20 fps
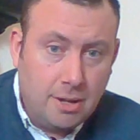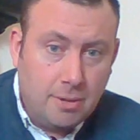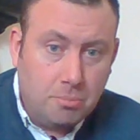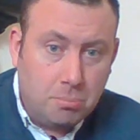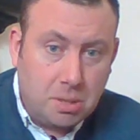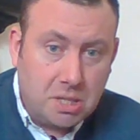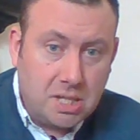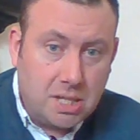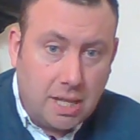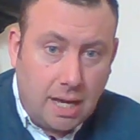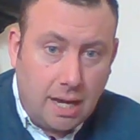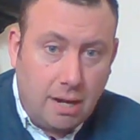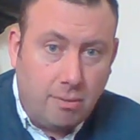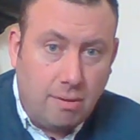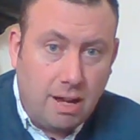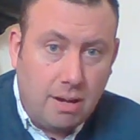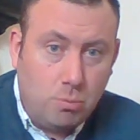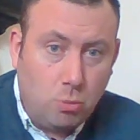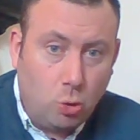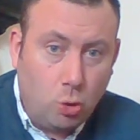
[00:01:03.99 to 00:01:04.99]
but to get
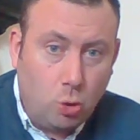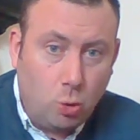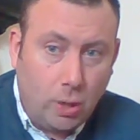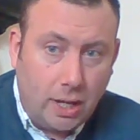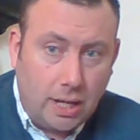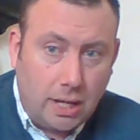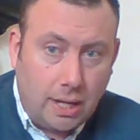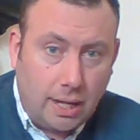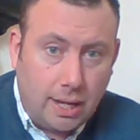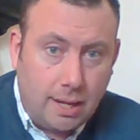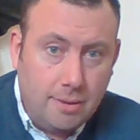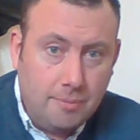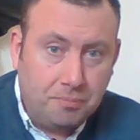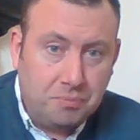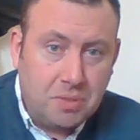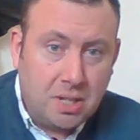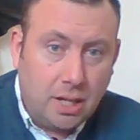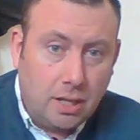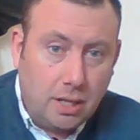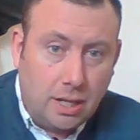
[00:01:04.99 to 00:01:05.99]
around more quickly,
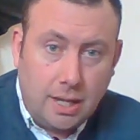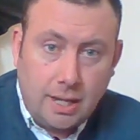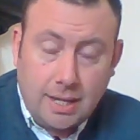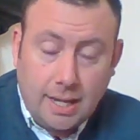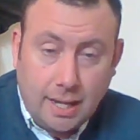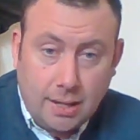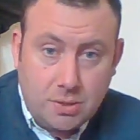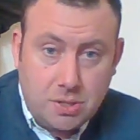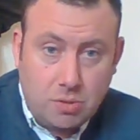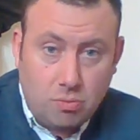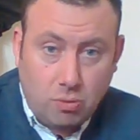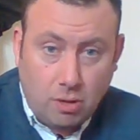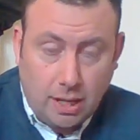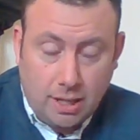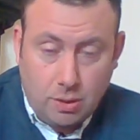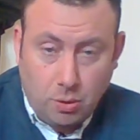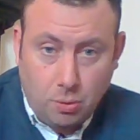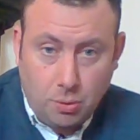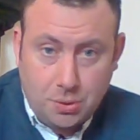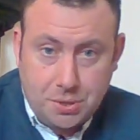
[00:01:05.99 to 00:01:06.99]
learned how to ride
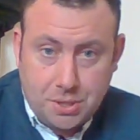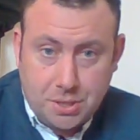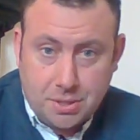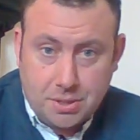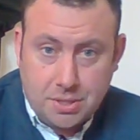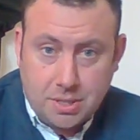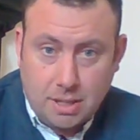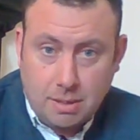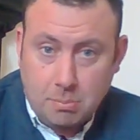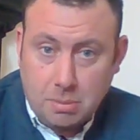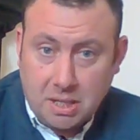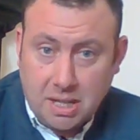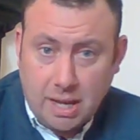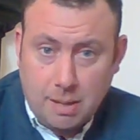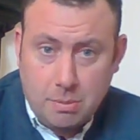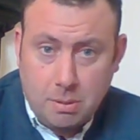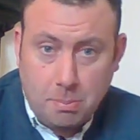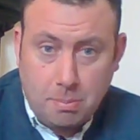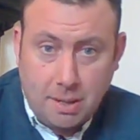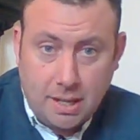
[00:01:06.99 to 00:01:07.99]
horses and became
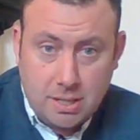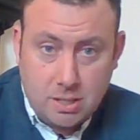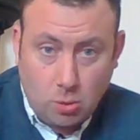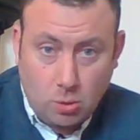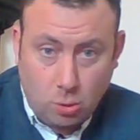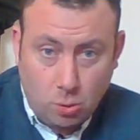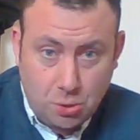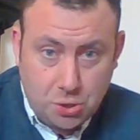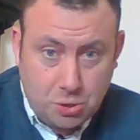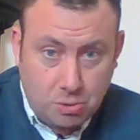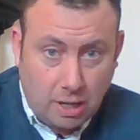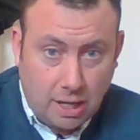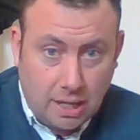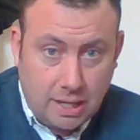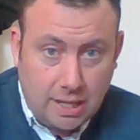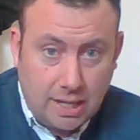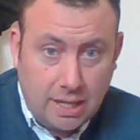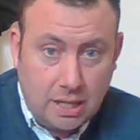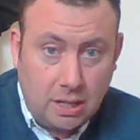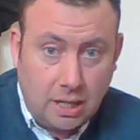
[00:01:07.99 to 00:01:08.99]
the best horse rider
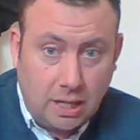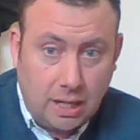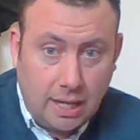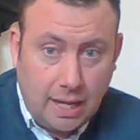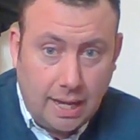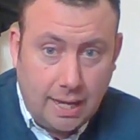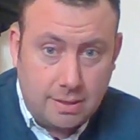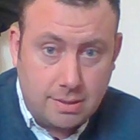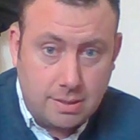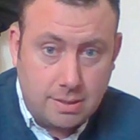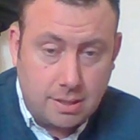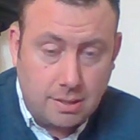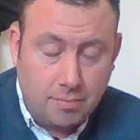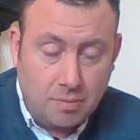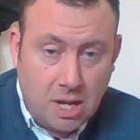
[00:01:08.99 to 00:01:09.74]
in the land.